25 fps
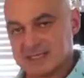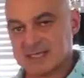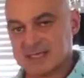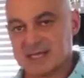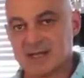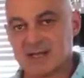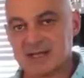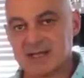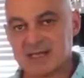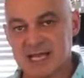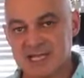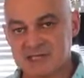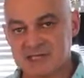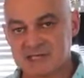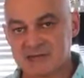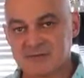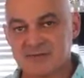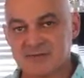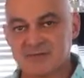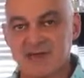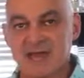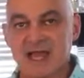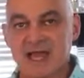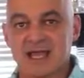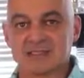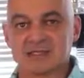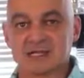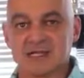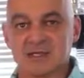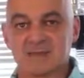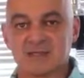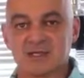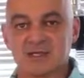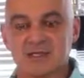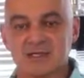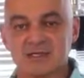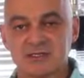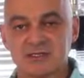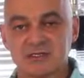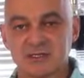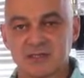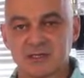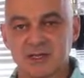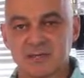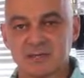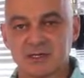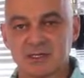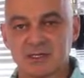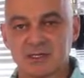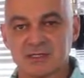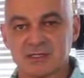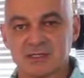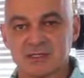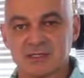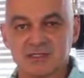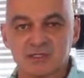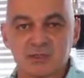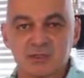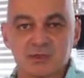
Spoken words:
Now, in actual fact, I'm gonna